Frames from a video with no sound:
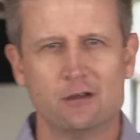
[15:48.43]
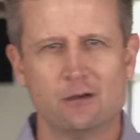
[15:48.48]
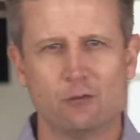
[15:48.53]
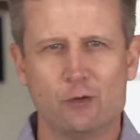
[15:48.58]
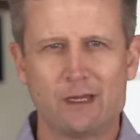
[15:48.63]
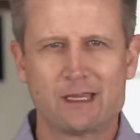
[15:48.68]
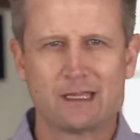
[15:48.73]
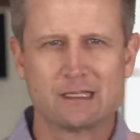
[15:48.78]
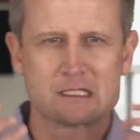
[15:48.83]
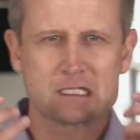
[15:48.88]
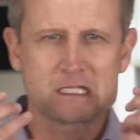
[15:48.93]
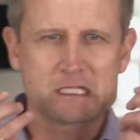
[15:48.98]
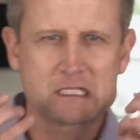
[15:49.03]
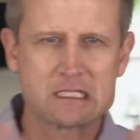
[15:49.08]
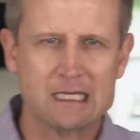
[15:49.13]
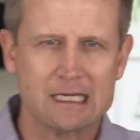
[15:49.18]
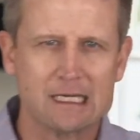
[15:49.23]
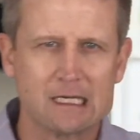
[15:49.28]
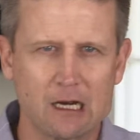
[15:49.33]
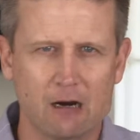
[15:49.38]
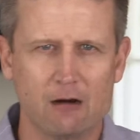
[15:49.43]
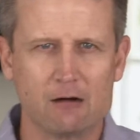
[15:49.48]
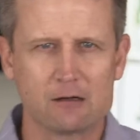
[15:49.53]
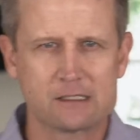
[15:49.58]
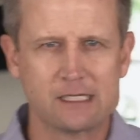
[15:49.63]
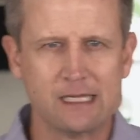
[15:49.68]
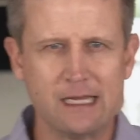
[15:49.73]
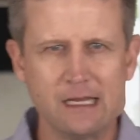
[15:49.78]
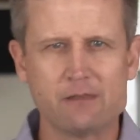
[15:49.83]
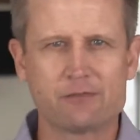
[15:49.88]
we can sink our
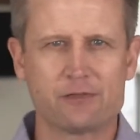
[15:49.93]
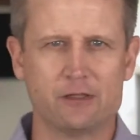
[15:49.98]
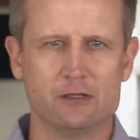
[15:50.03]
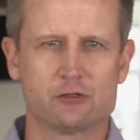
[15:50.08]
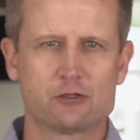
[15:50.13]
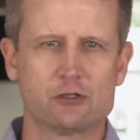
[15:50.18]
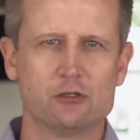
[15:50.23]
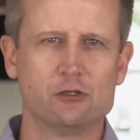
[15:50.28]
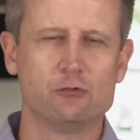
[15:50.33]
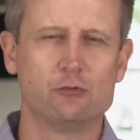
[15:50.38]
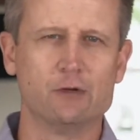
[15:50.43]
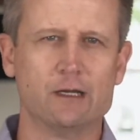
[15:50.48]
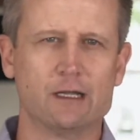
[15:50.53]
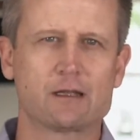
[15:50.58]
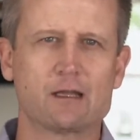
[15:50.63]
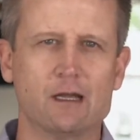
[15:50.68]
teeth into when it